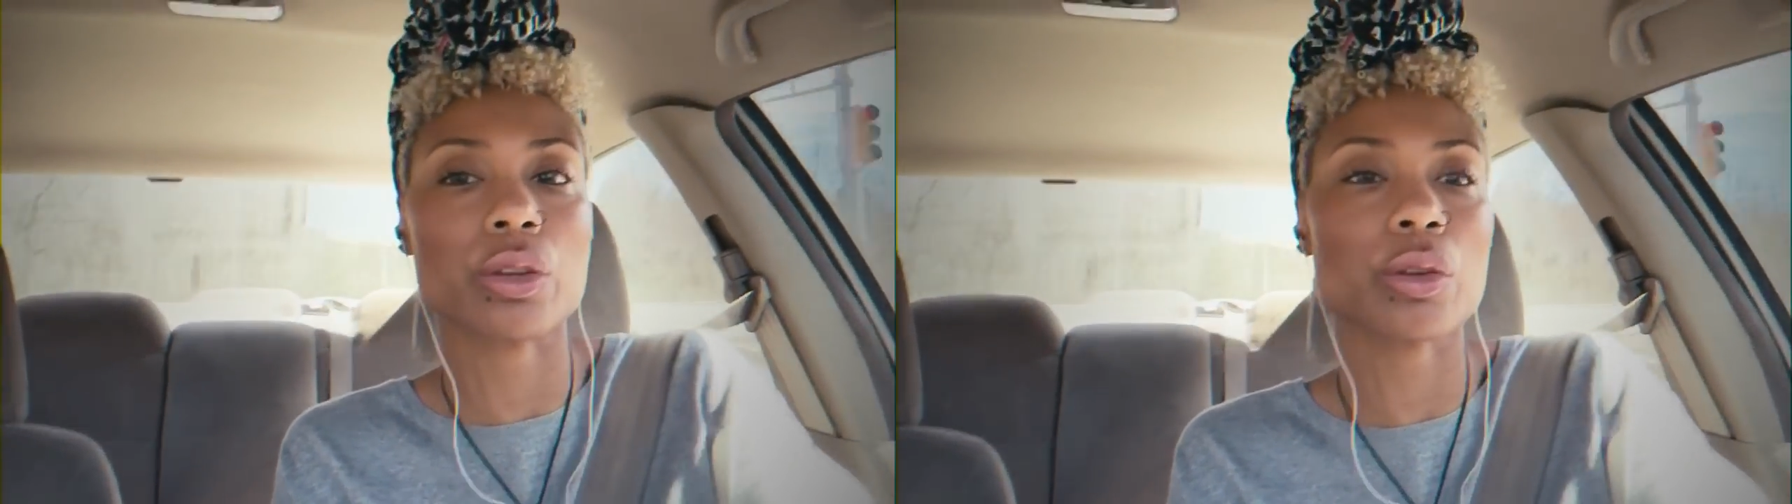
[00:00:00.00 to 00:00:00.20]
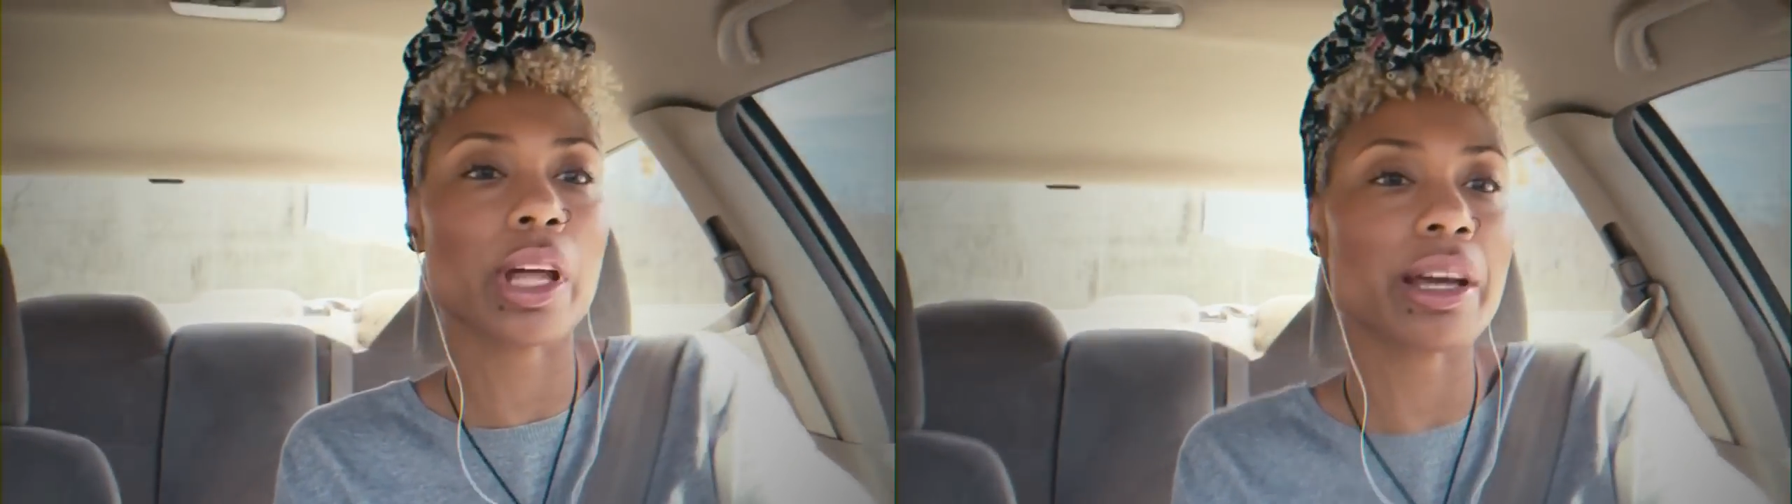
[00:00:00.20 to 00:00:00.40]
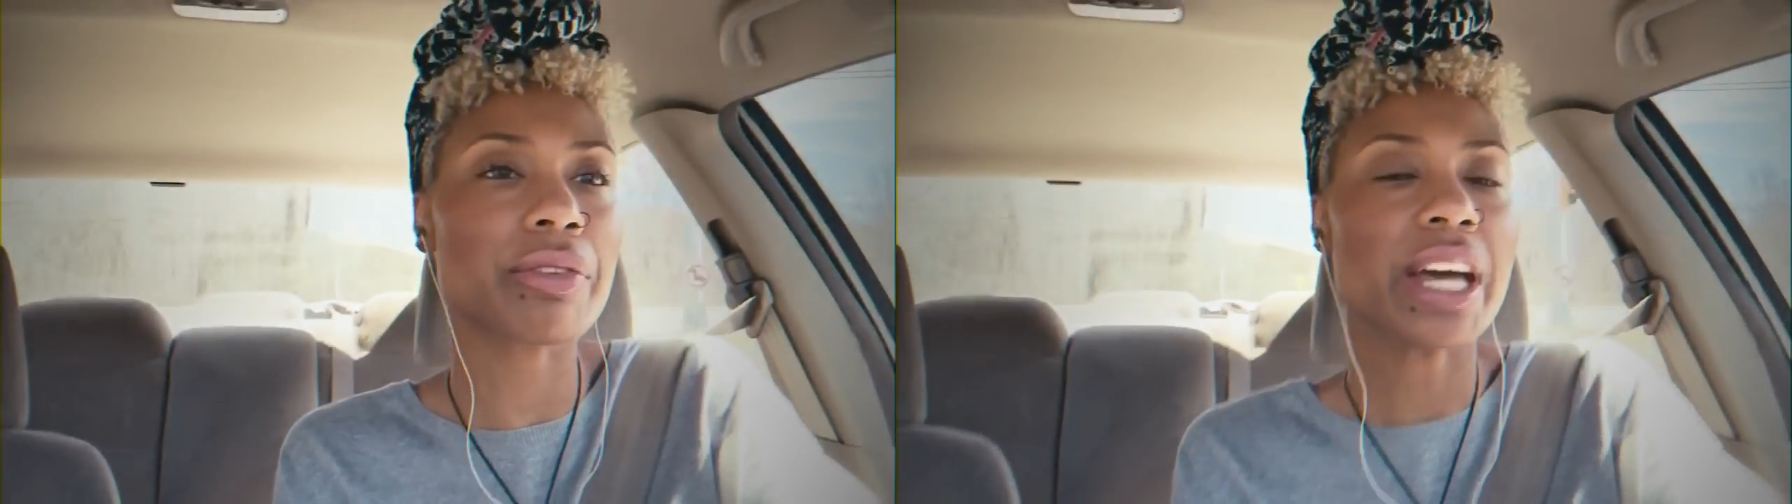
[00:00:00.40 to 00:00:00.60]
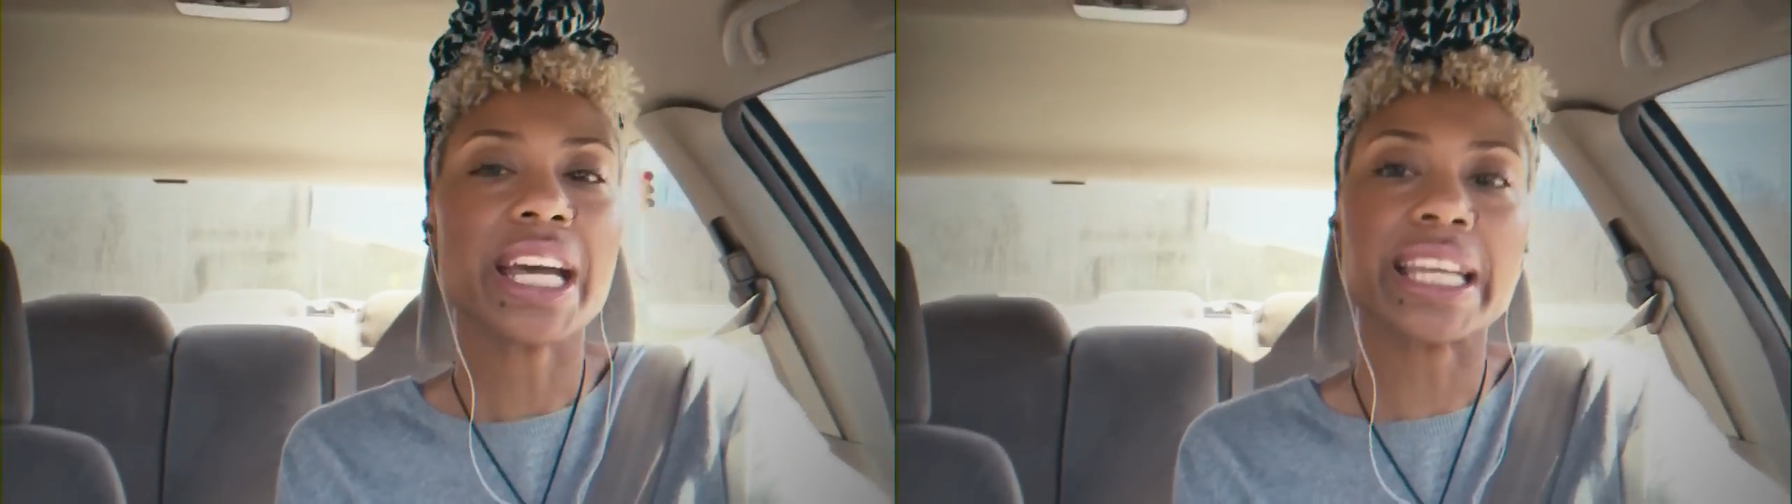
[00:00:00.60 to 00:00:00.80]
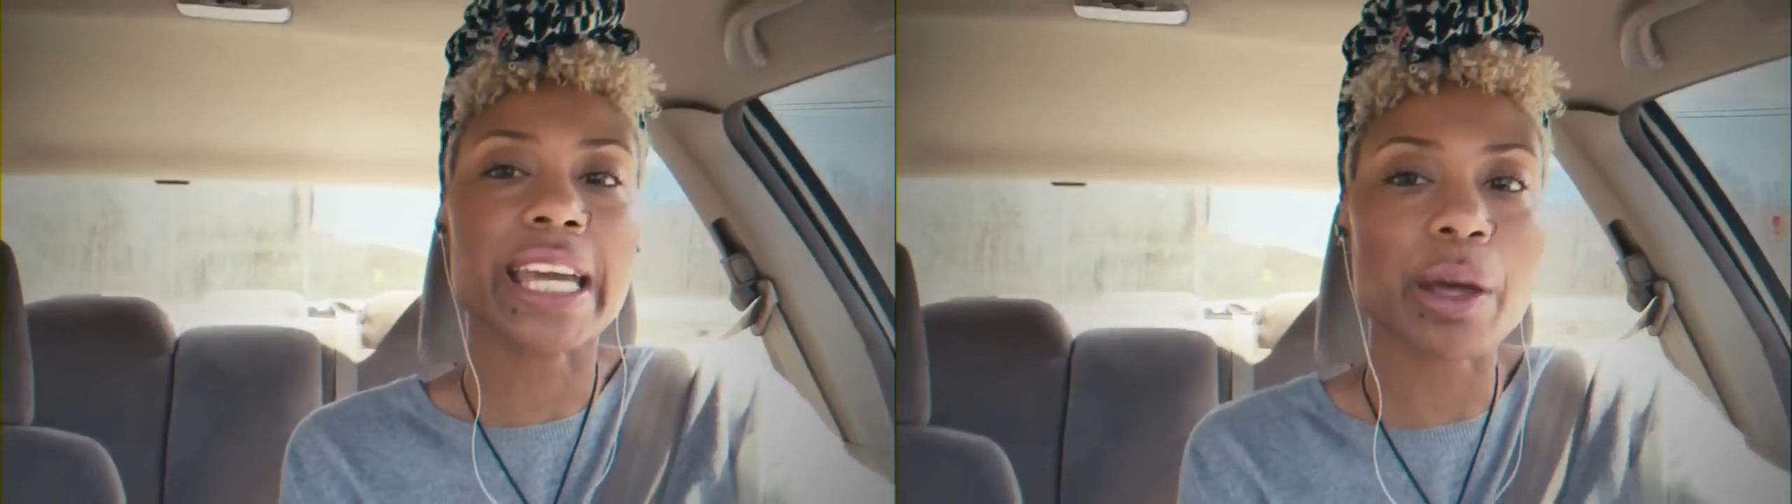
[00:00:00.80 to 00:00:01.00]
in your life
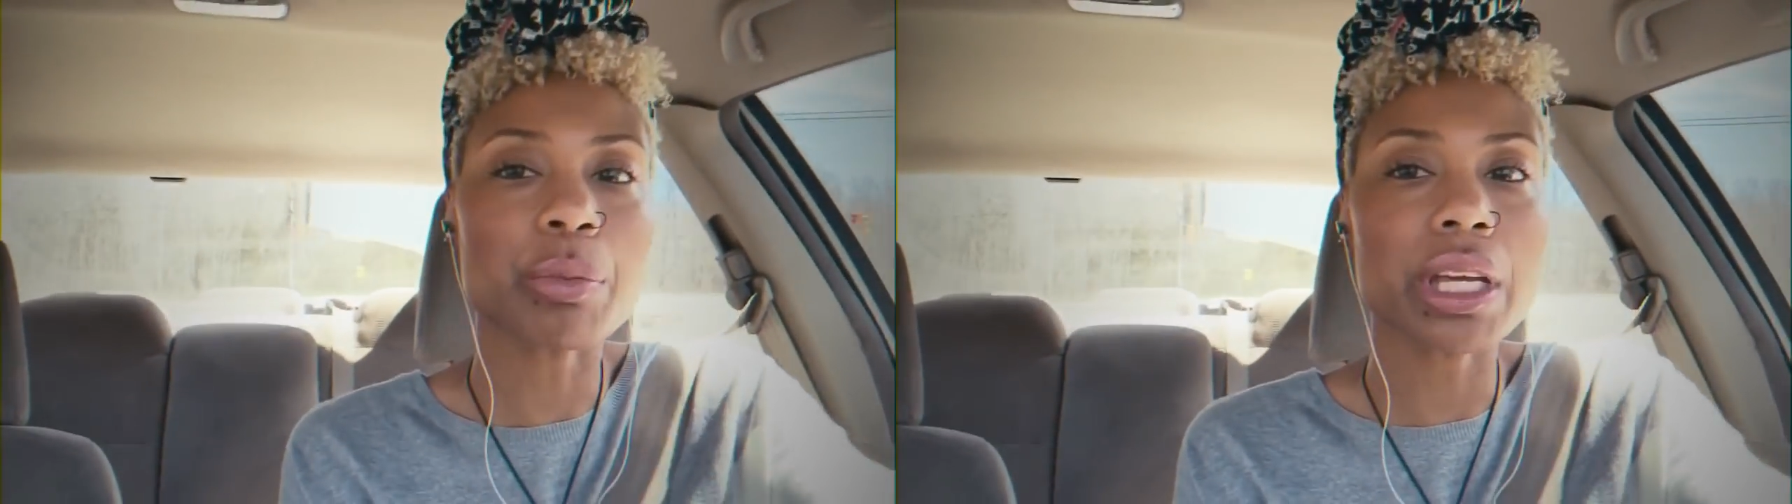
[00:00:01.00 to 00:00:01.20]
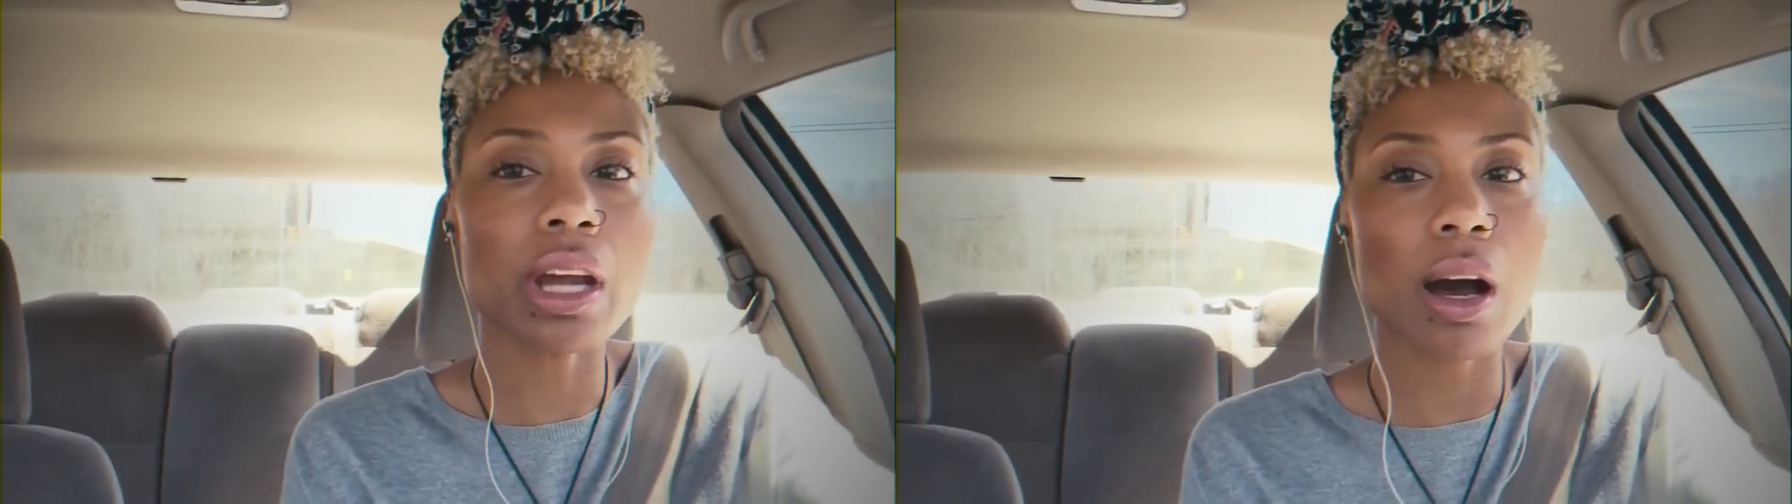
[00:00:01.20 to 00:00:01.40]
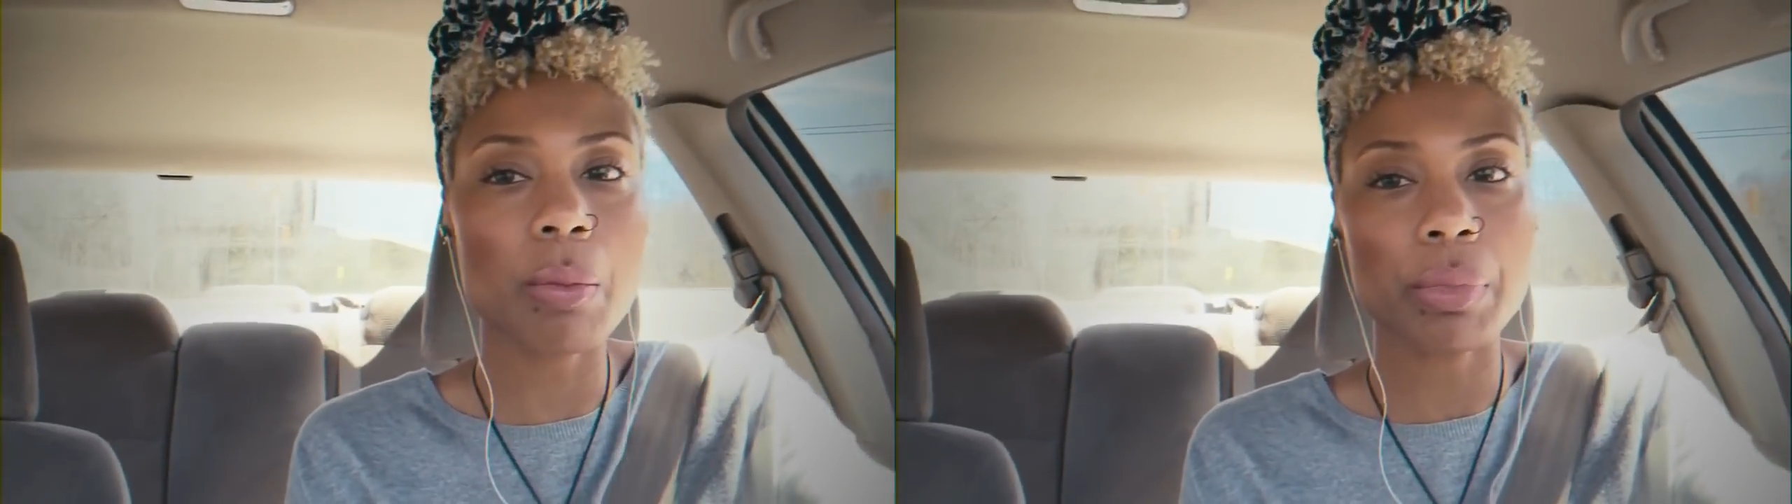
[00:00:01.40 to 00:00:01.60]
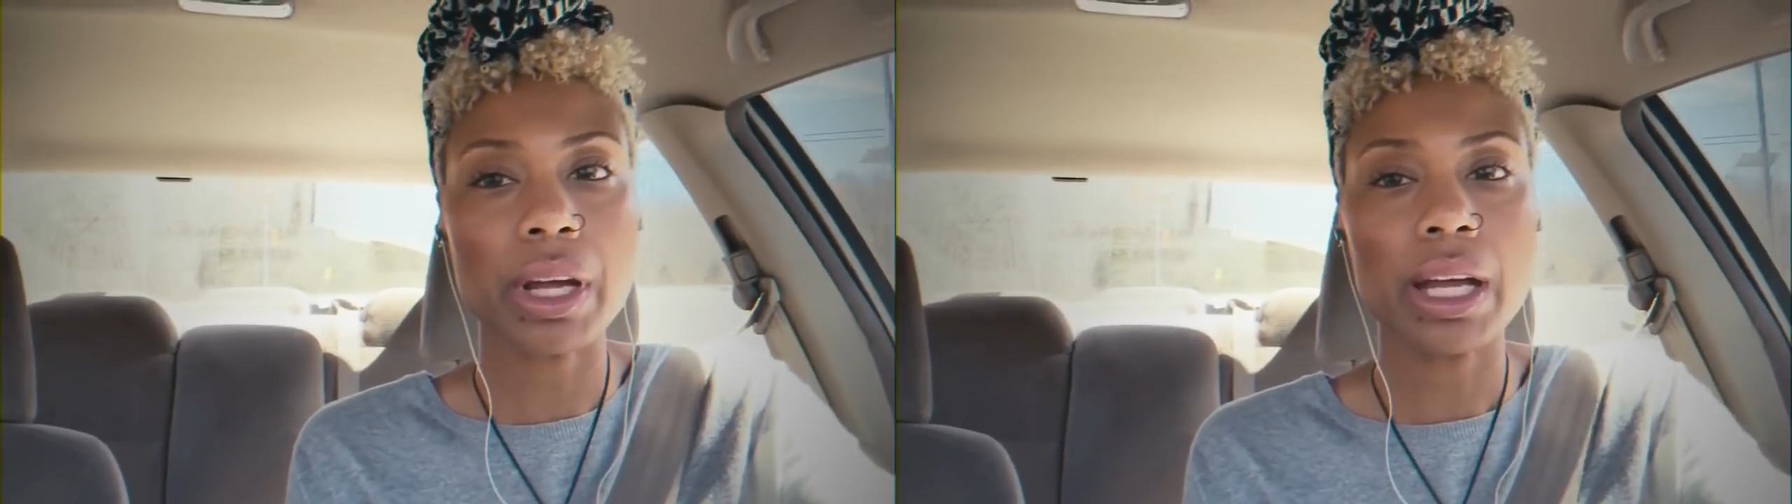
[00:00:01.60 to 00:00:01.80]
can't meet up